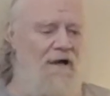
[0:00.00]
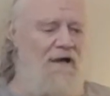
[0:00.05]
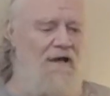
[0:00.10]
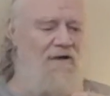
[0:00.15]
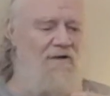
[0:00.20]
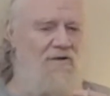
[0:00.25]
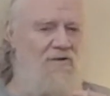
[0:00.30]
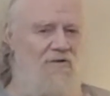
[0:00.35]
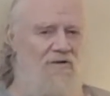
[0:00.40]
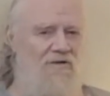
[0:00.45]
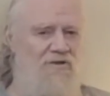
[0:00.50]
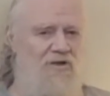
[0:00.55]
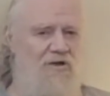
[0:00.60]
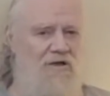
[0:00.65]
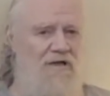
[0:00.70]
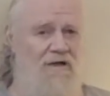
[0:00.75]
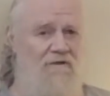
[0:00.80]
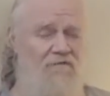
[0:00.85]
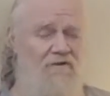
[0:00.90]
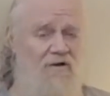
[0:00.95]
had already started
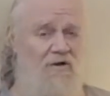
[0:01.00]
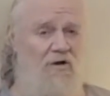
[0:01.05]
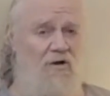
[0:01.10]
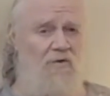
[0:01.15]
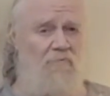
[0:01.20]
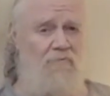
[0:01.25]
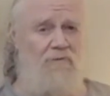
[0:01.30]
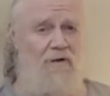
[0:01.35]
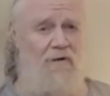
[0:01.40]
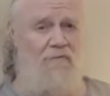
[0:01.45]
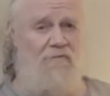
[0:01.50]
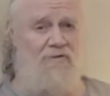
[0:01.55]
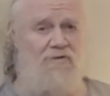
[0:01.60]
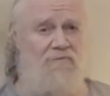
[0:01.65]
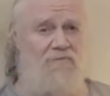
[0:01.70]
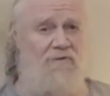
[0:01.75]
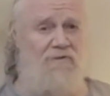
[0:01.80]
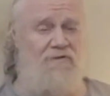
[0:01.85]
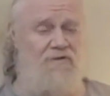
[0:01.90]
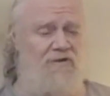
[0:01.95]
having heart problems.
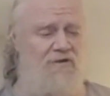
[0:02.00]
But the